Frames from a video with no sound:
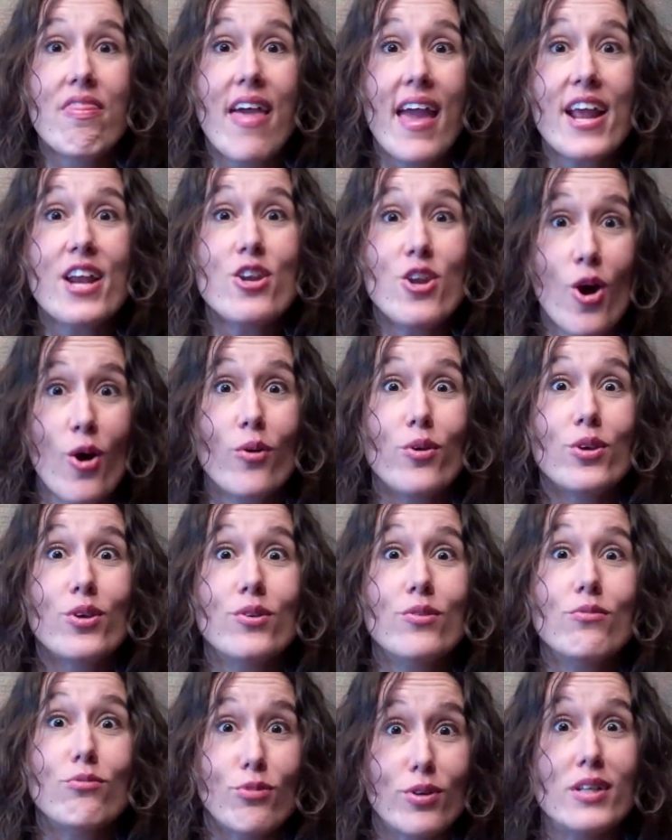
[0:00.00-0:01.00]
they know
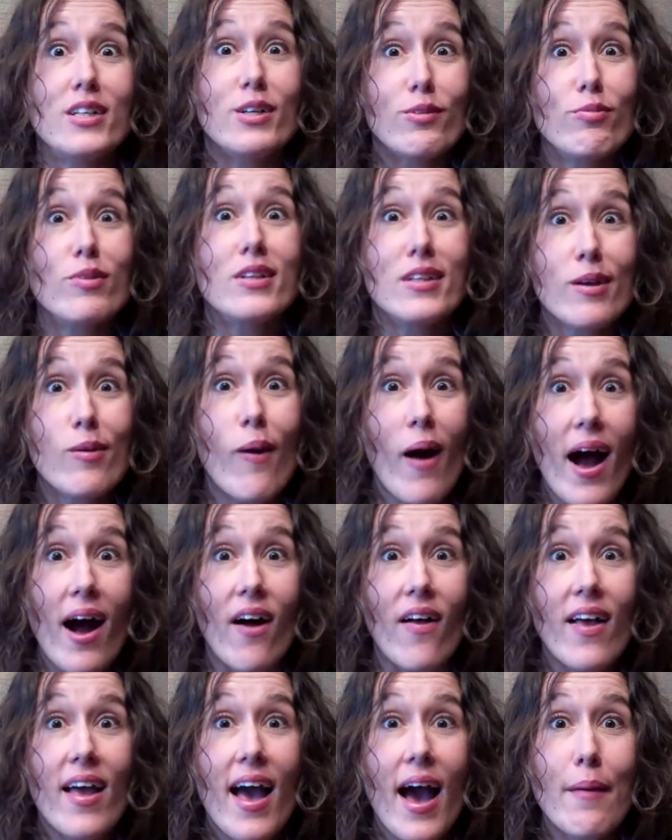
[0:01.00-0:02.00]
you really
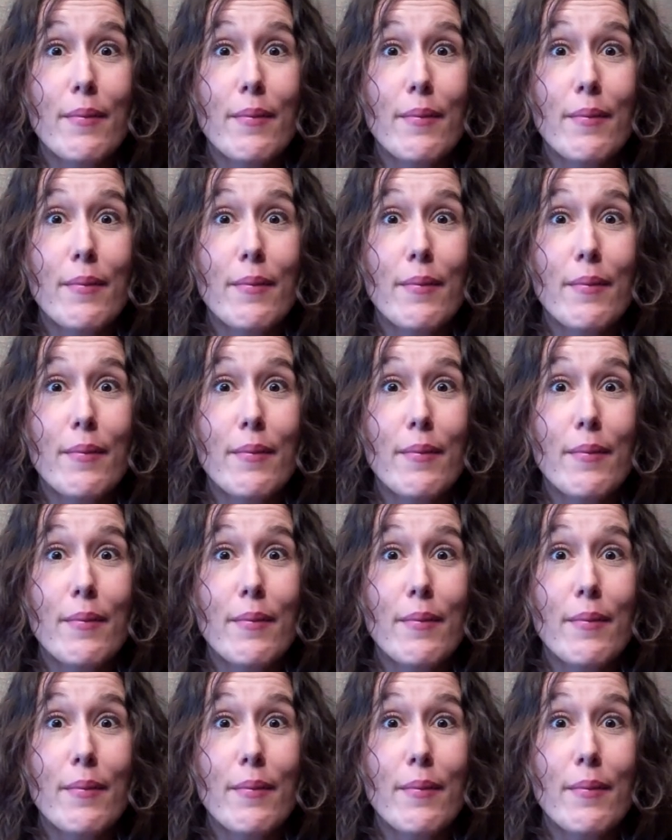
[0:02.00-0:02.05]
well.